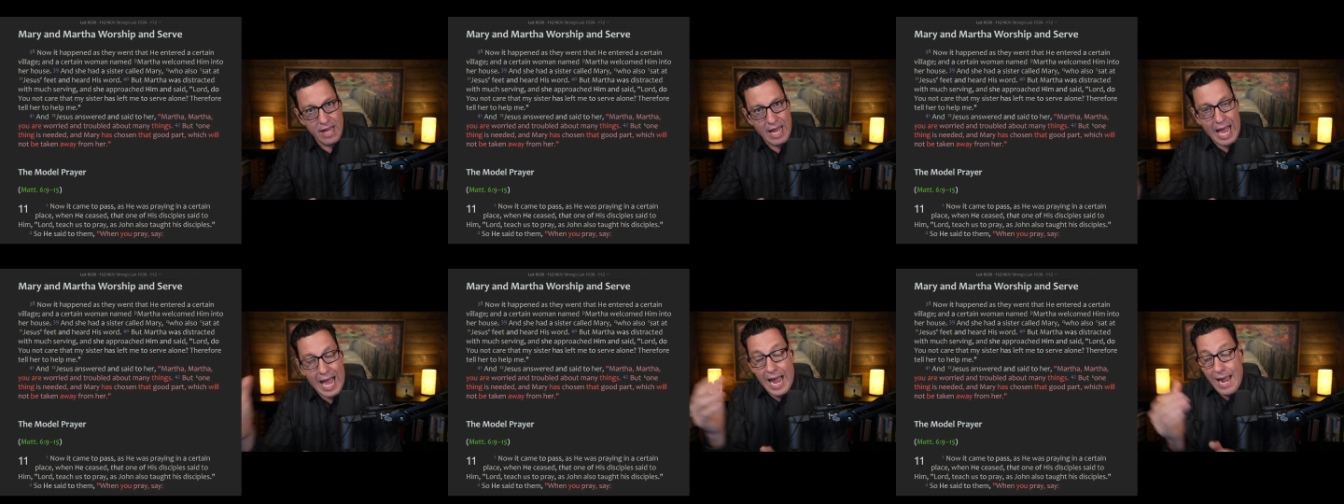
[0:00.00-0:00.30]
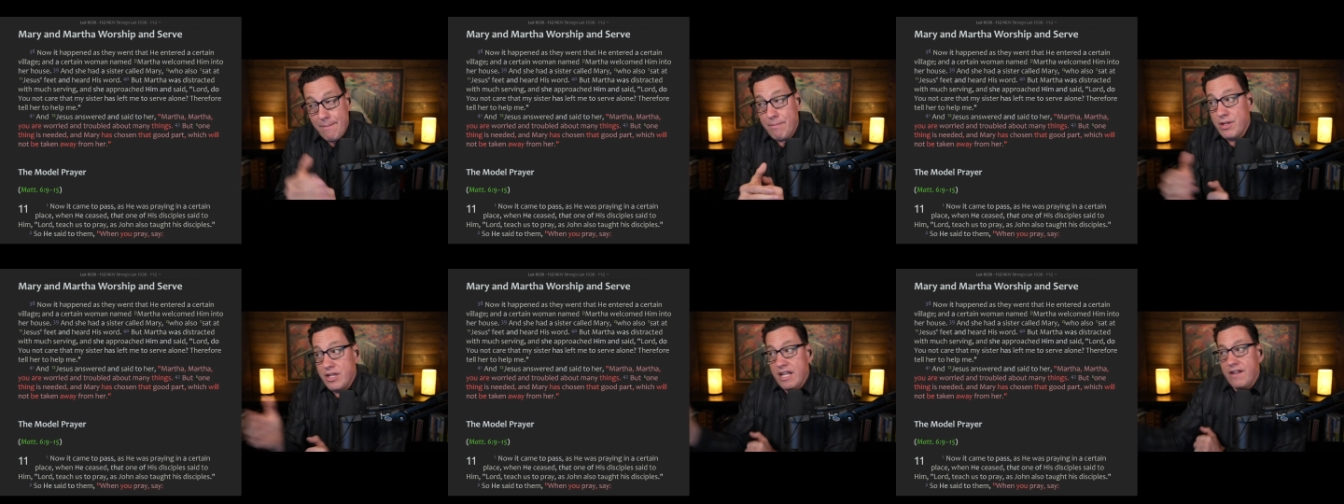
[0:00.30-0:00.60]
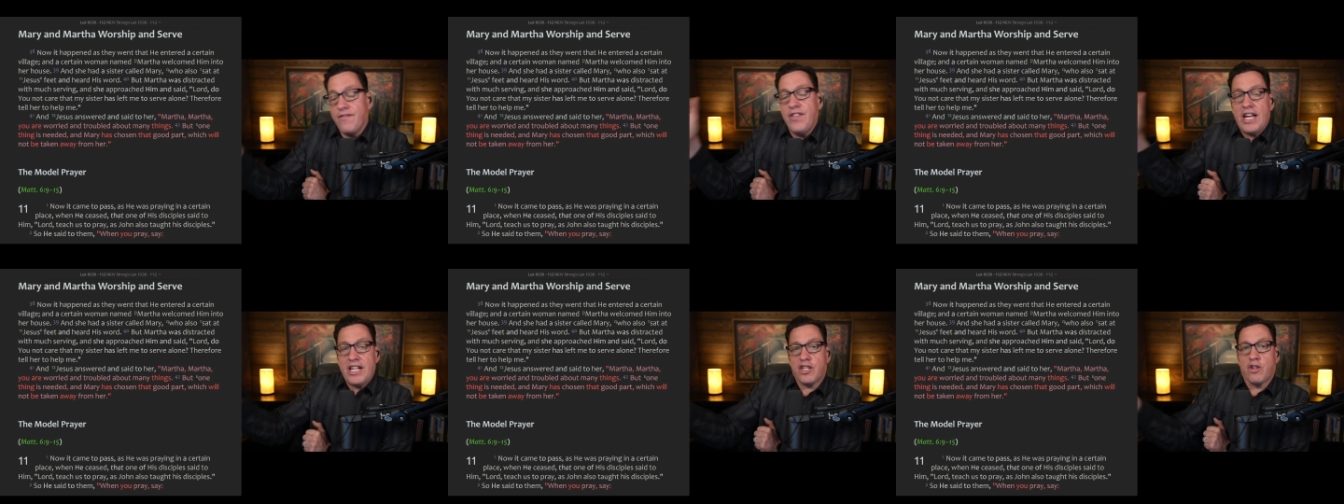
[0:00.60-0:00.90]
I
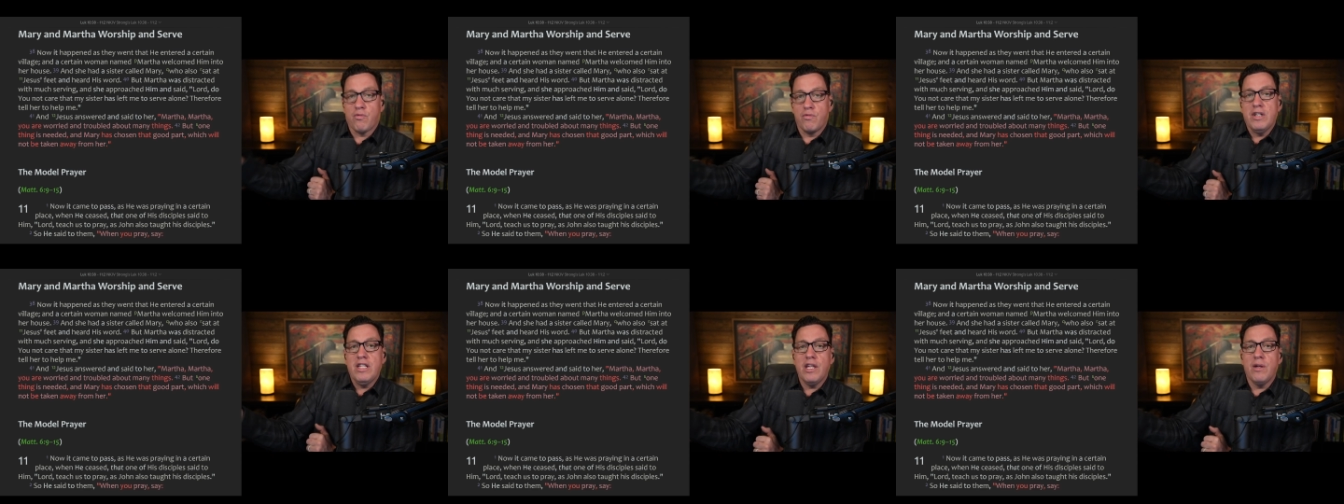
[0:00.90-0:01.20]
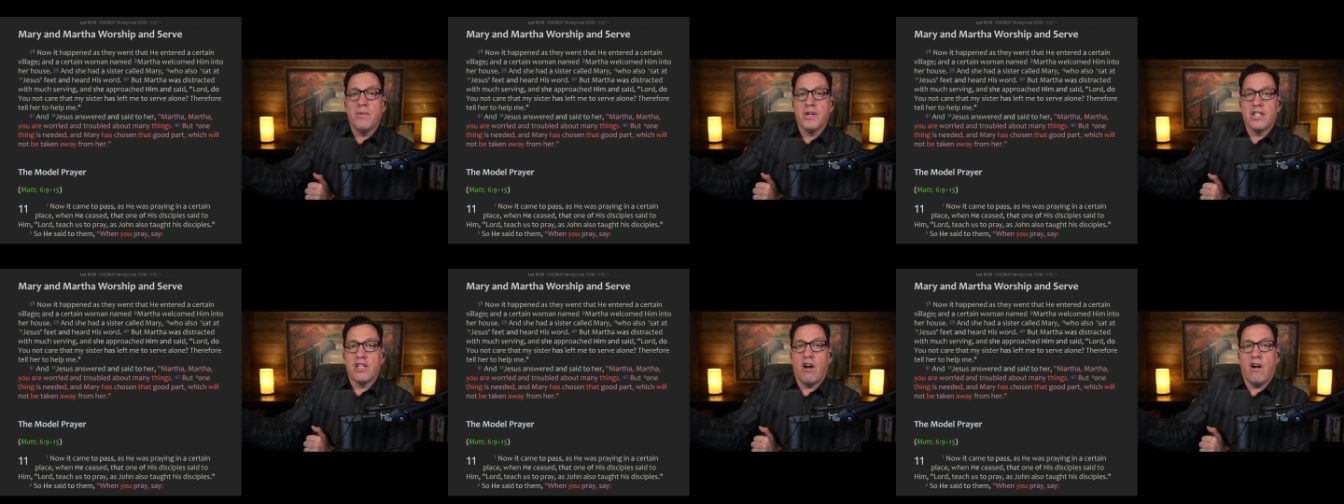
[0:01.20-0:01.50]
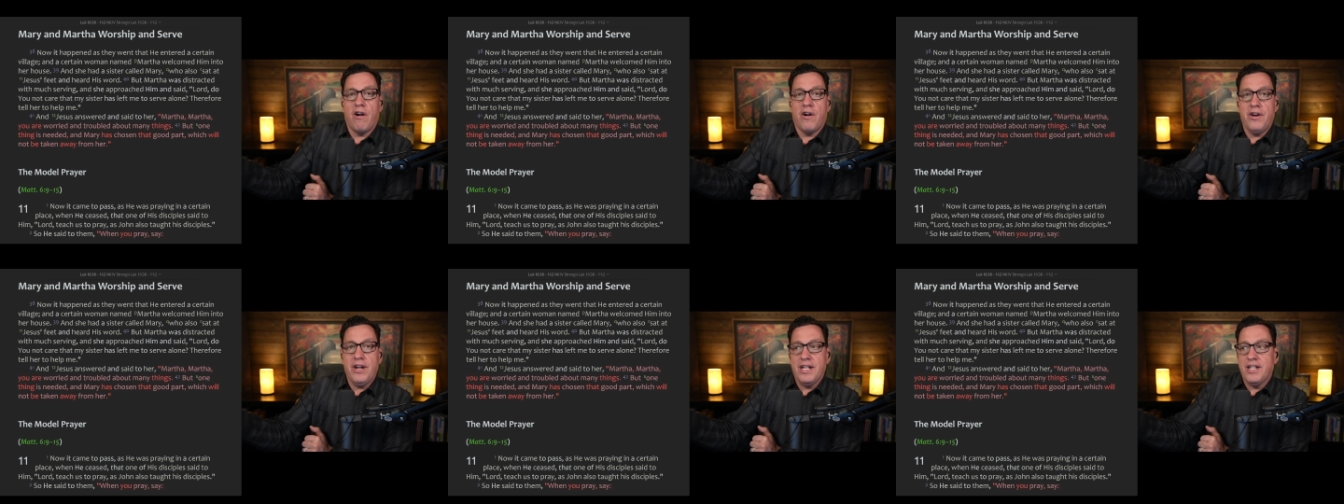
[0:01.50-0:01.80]
believe that's really what the
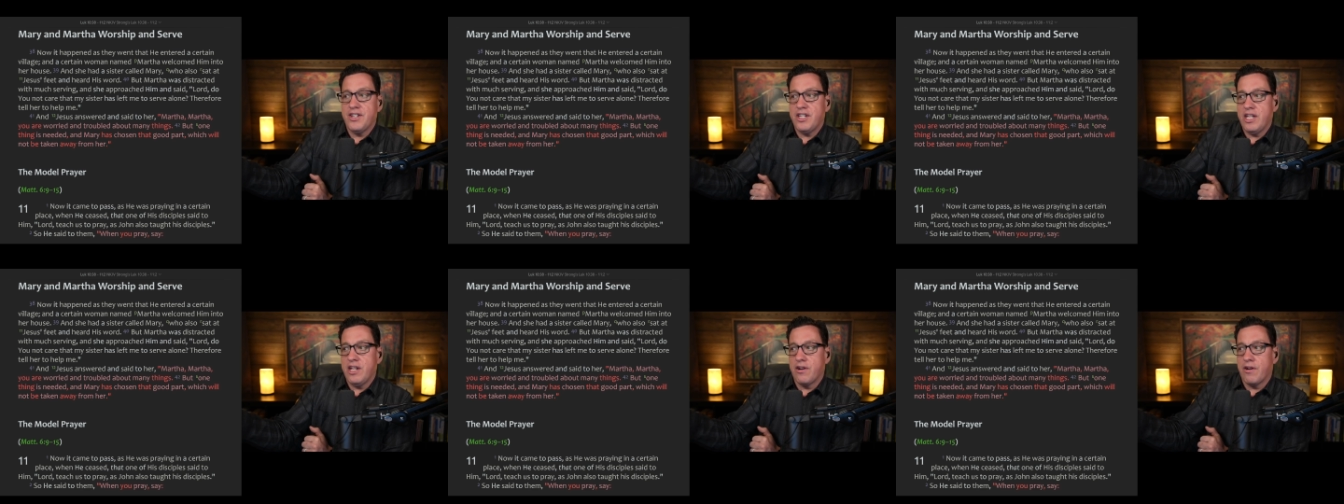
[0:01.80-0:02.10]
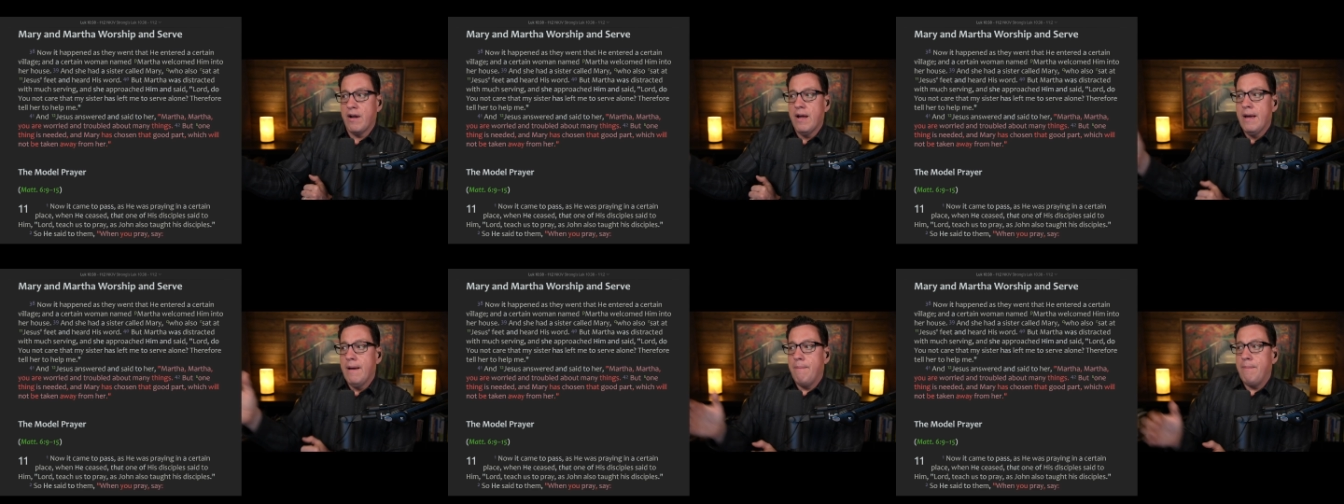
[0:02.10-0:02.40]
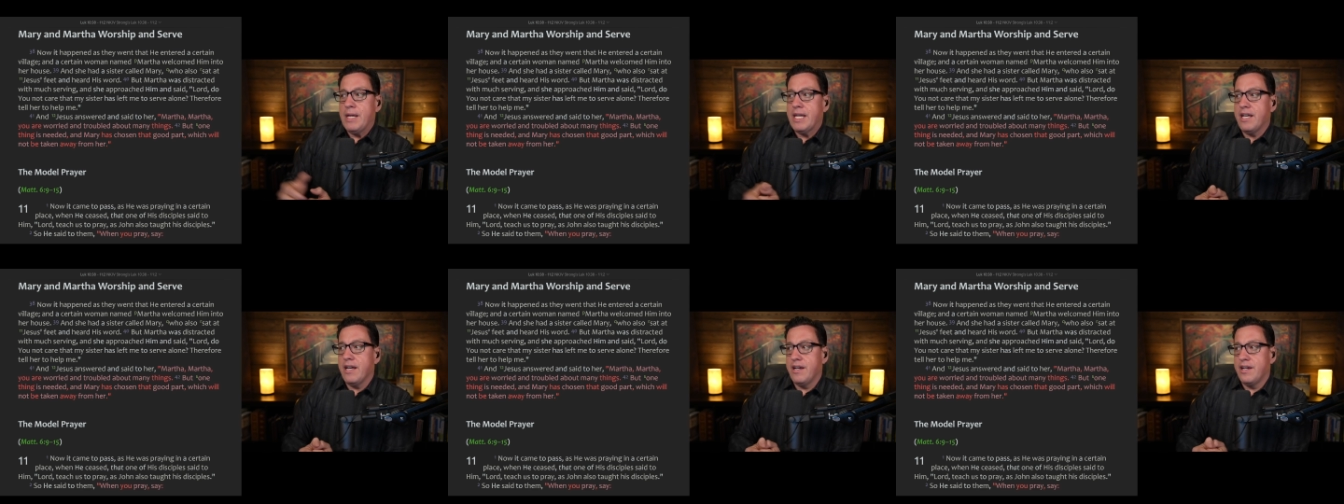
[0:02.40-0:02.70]
heart is here
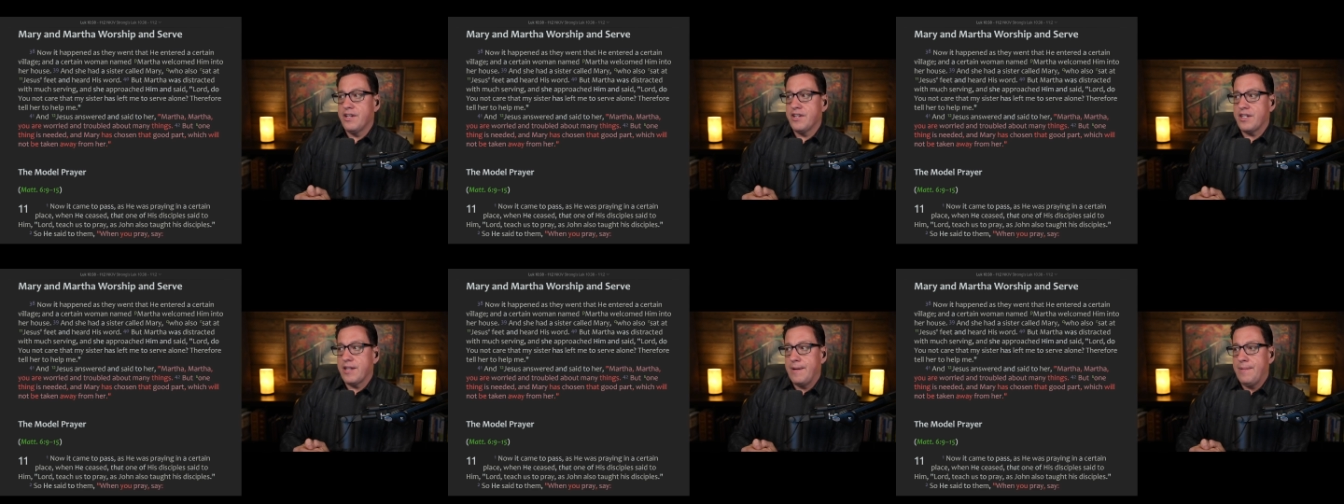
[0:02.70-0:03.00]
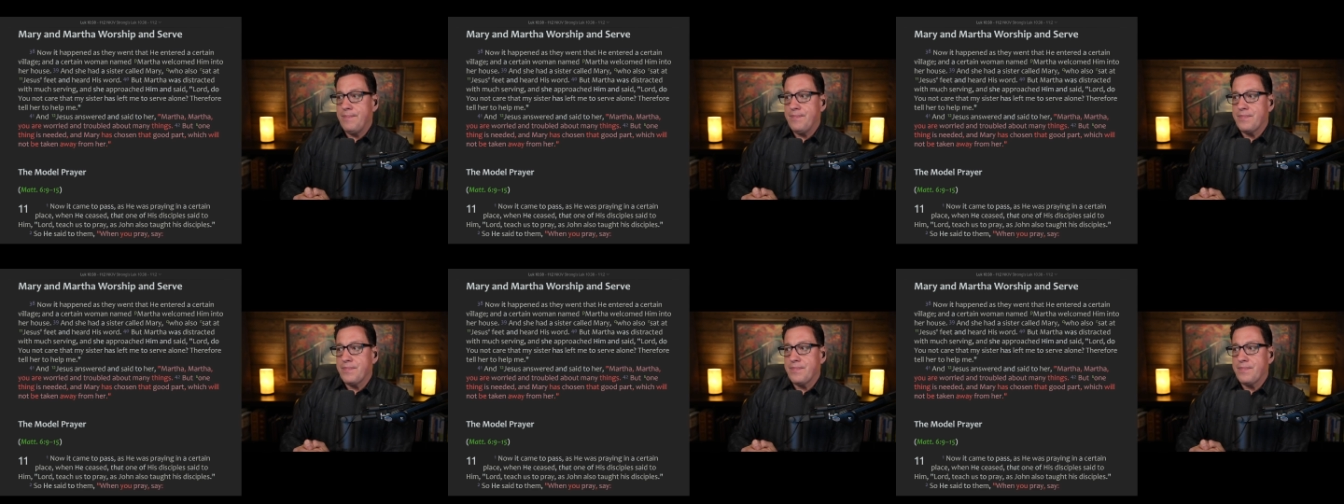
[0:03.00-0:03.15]
because